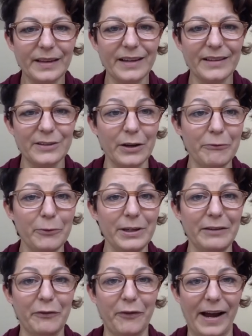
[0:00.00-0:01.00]
So if we
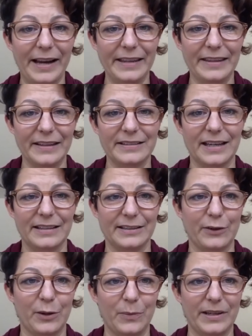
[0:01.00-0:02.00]
define this as a
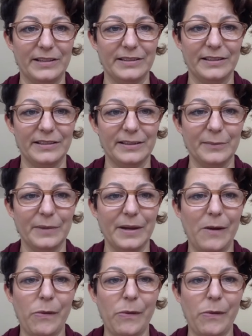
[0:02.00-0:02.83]
complex system,